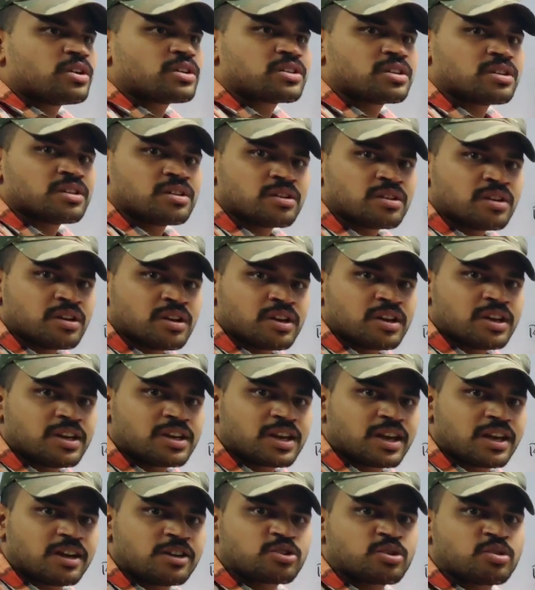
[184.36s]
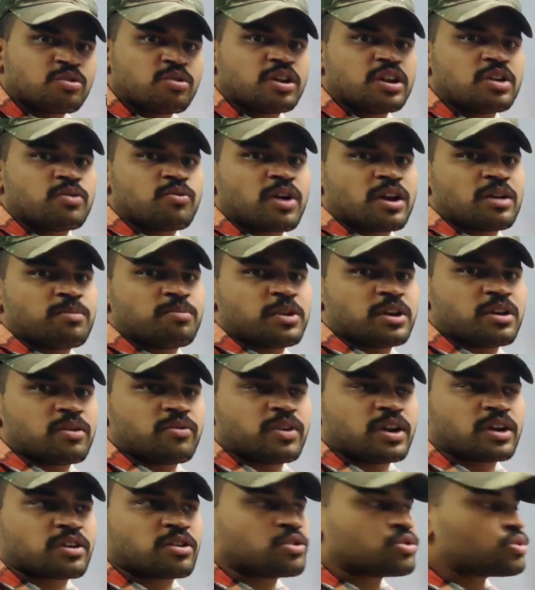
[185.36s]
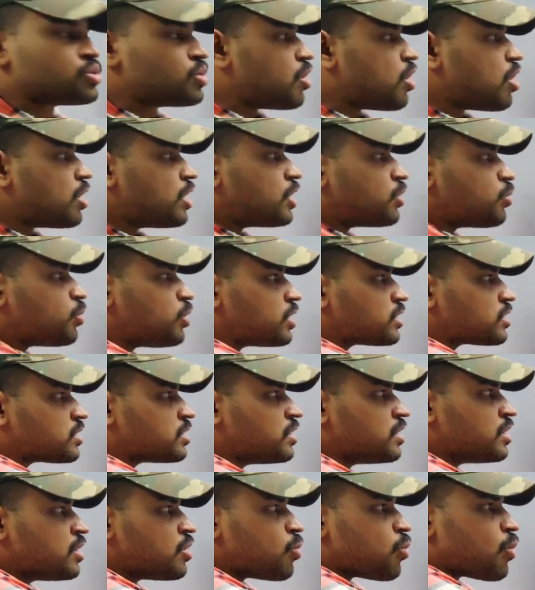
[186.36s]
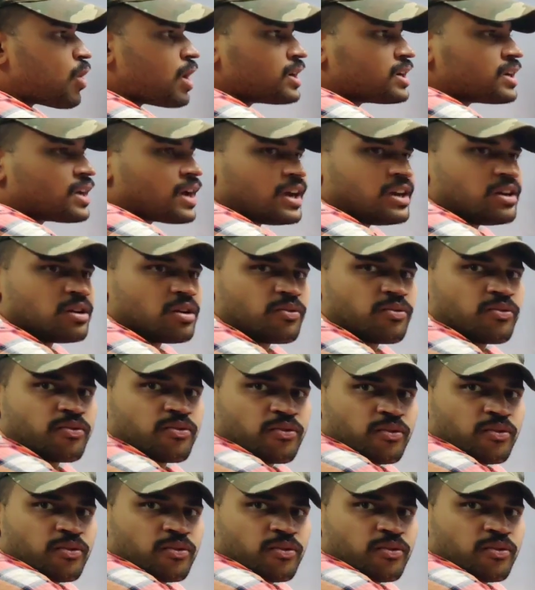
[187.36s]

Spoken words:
what? It can also donate 1 pair of electrons. So all are what? What kind of